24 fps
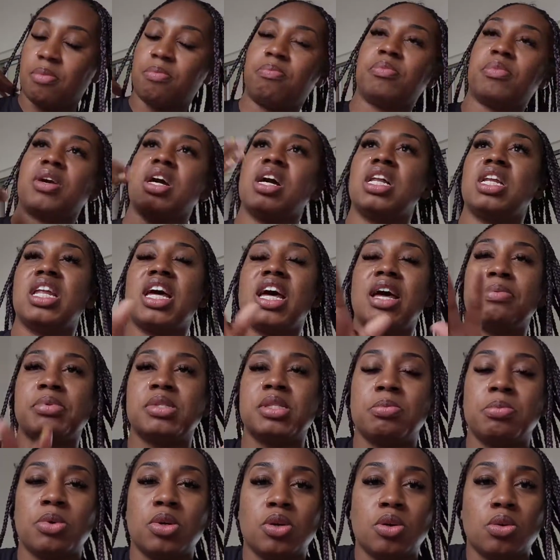
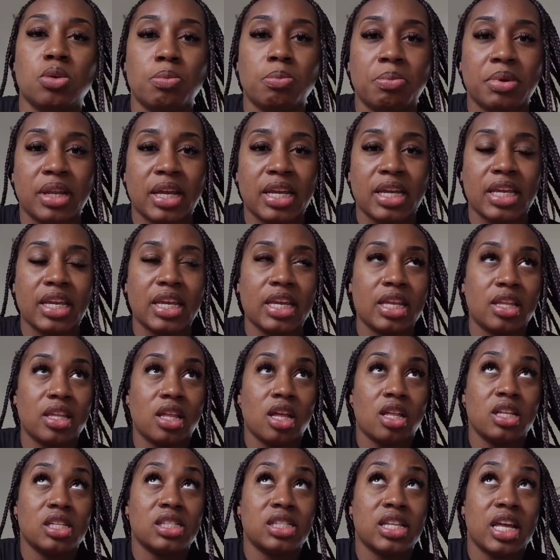collapsible blanket.
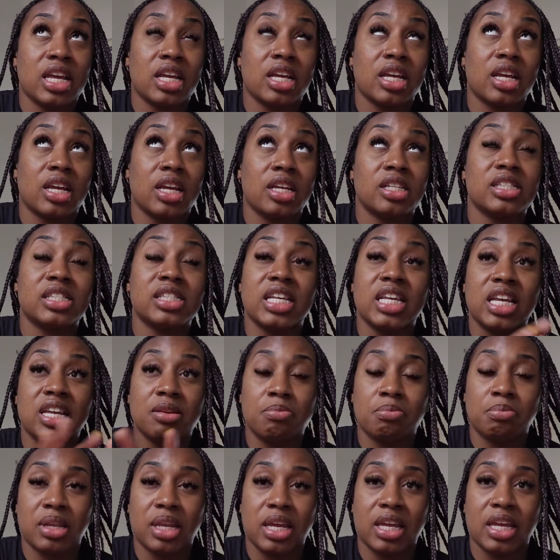It's like a tent
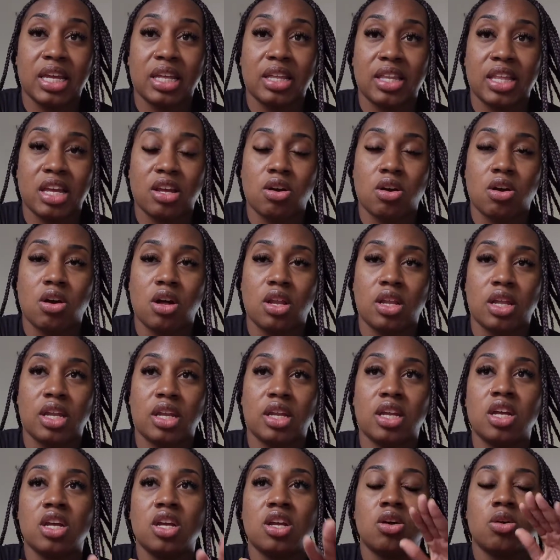blanket, they call it,
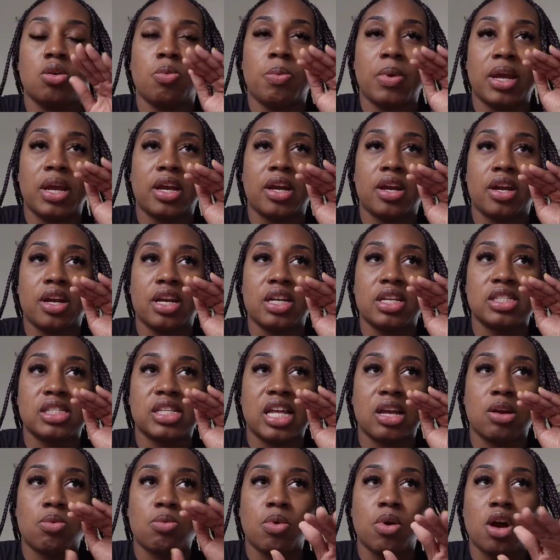where it's
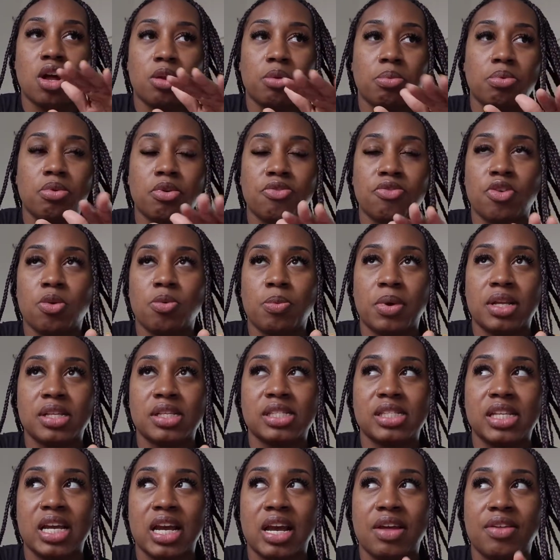like waterproof on one
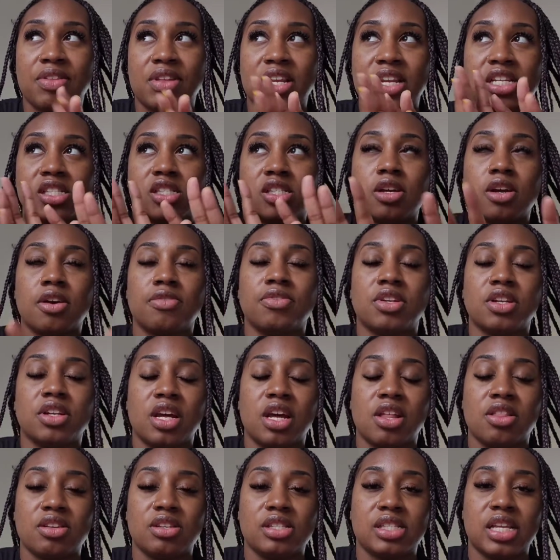side and then it's soft on the
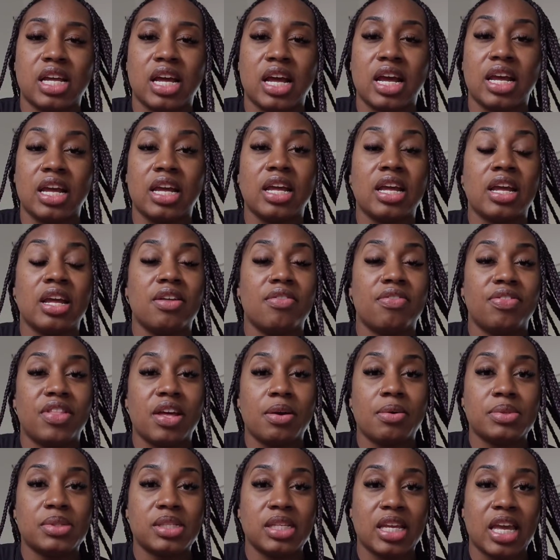other side. That
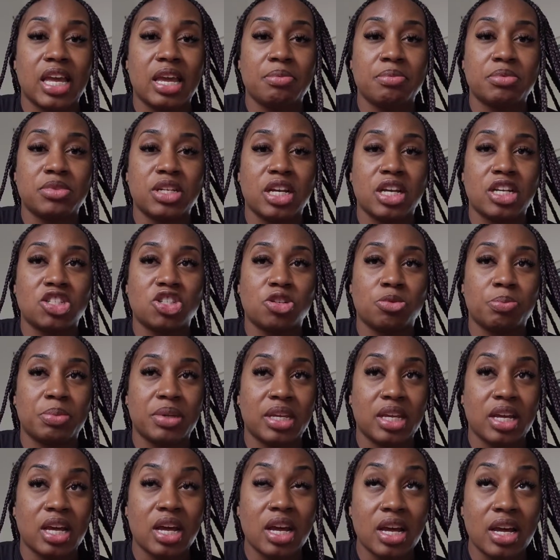was a game changer
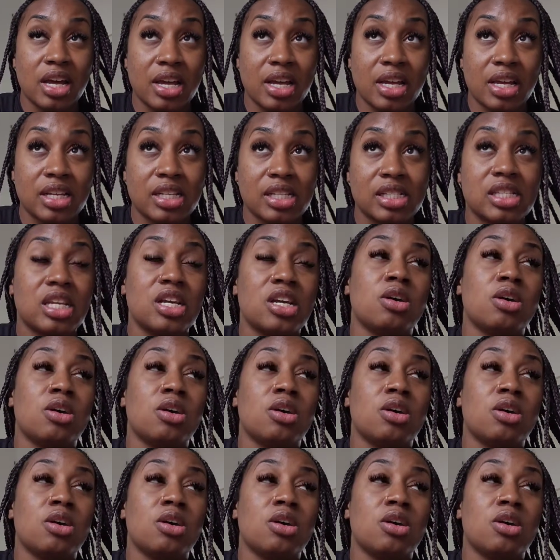because